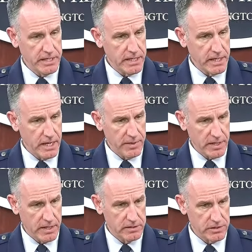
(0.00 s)
economic
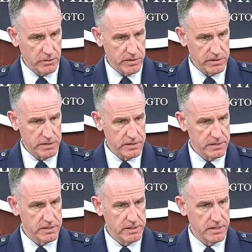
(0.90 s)

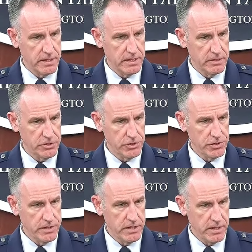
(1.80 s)
consequences uh,
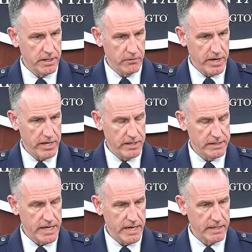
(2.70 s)
should Iran
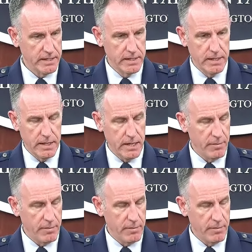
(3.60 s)
attack, uh,